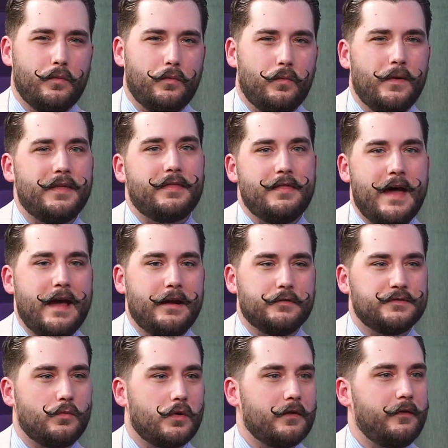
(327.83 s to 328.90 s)
with that, it was
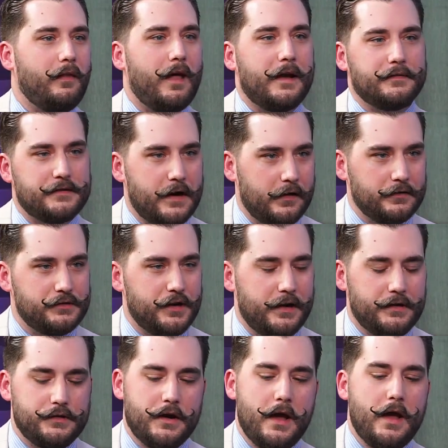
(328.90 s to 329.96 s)
more of a lifestyle
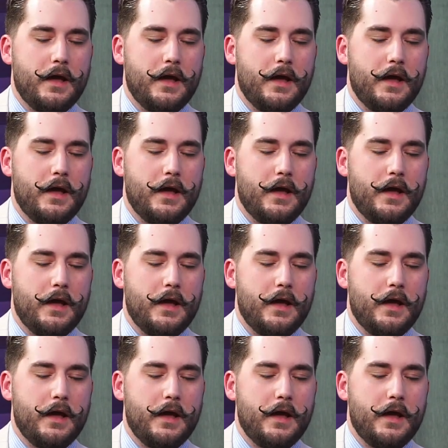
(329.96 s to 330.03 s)
change.